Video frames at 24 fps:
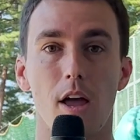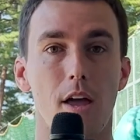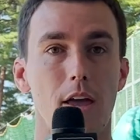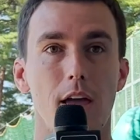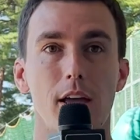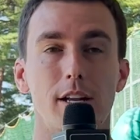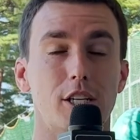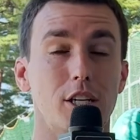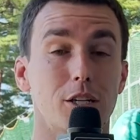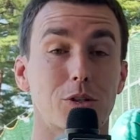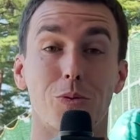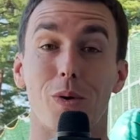
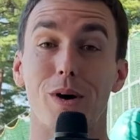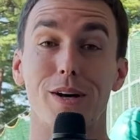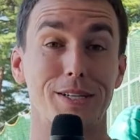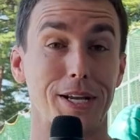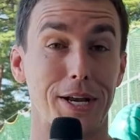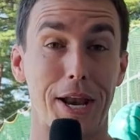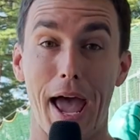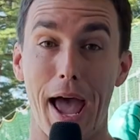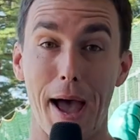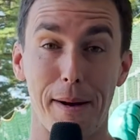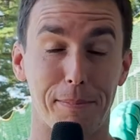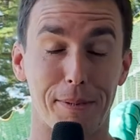It just
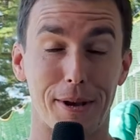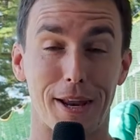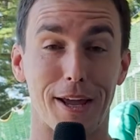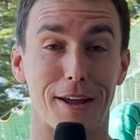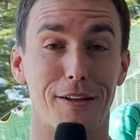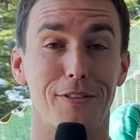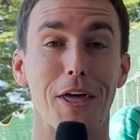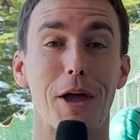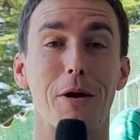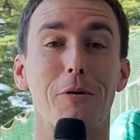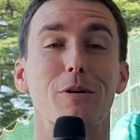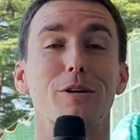wasn't
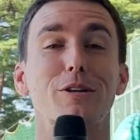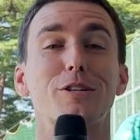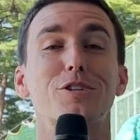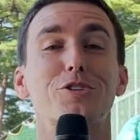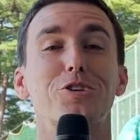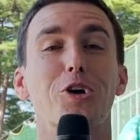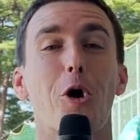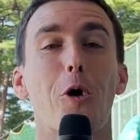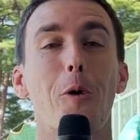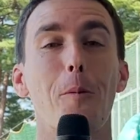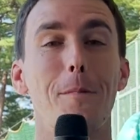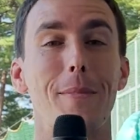happening. They were
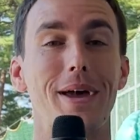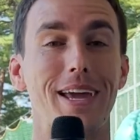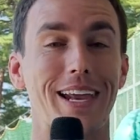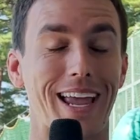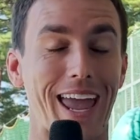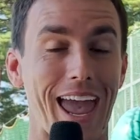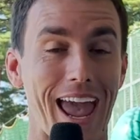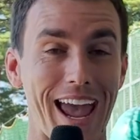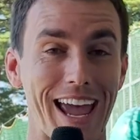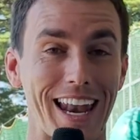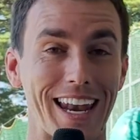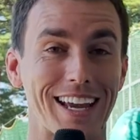so
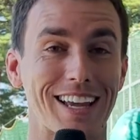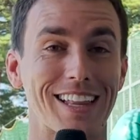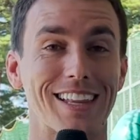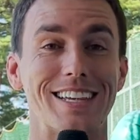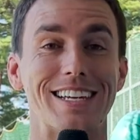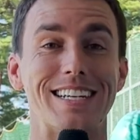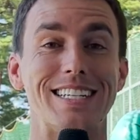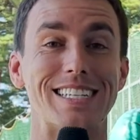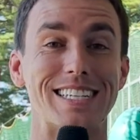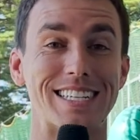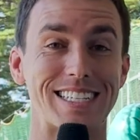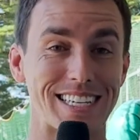
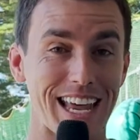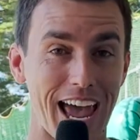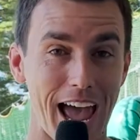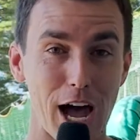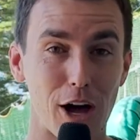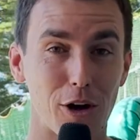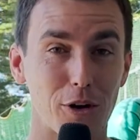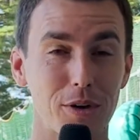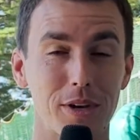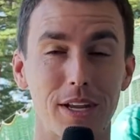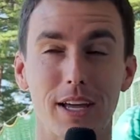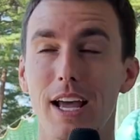mechanically
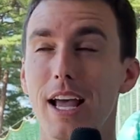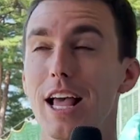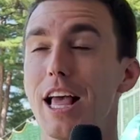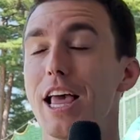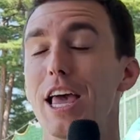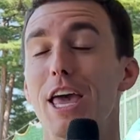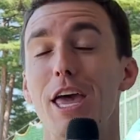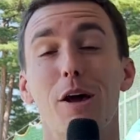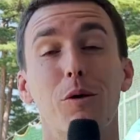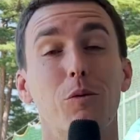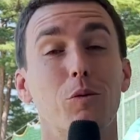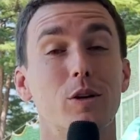sound.
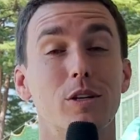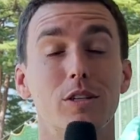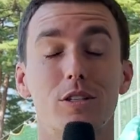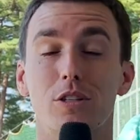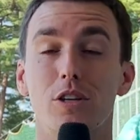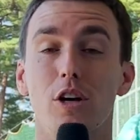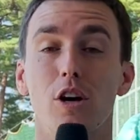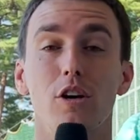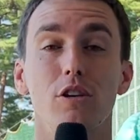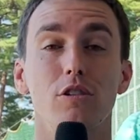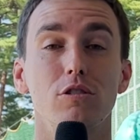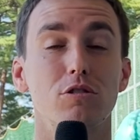It
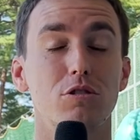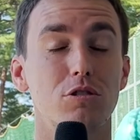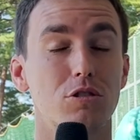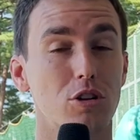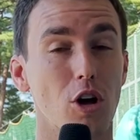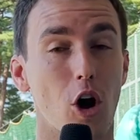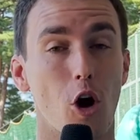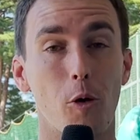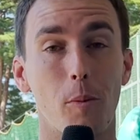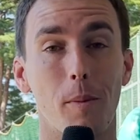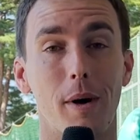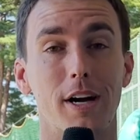was
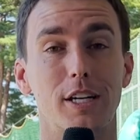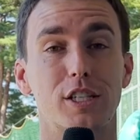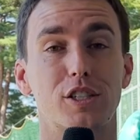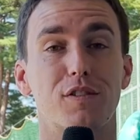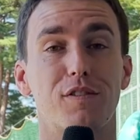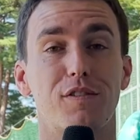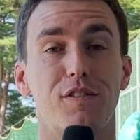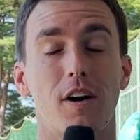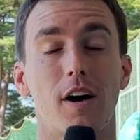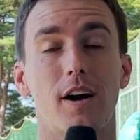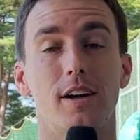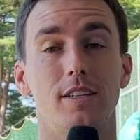so much
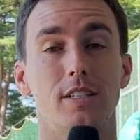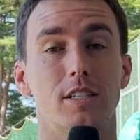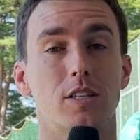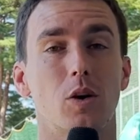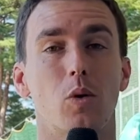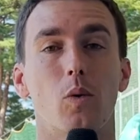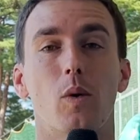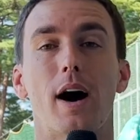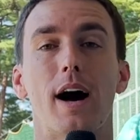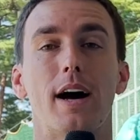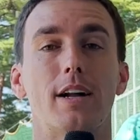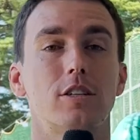fun
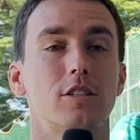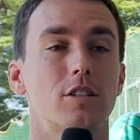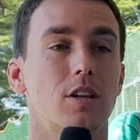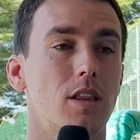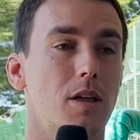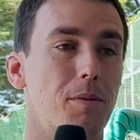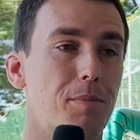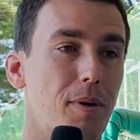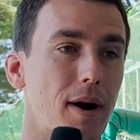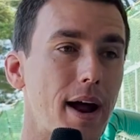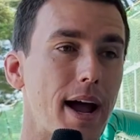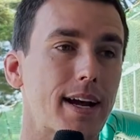to watch. So
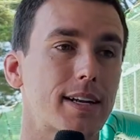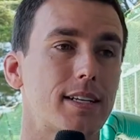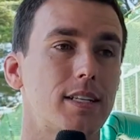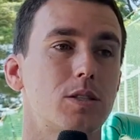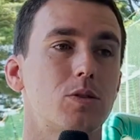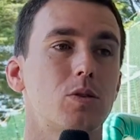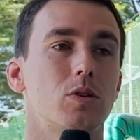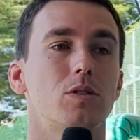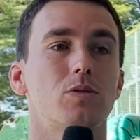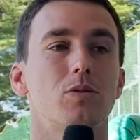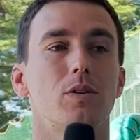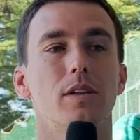the
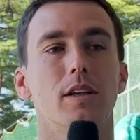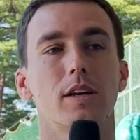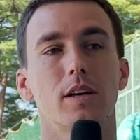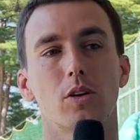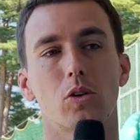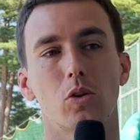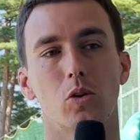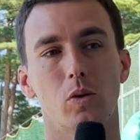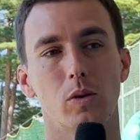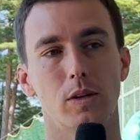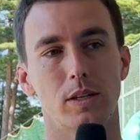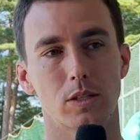practice was really
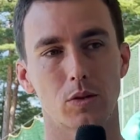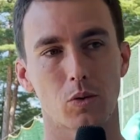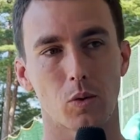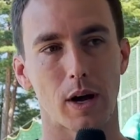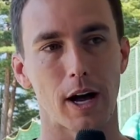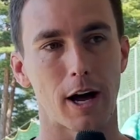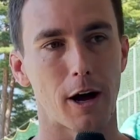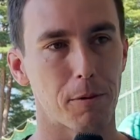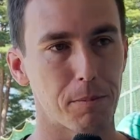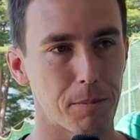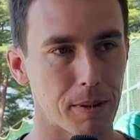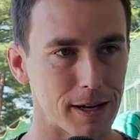cool as well.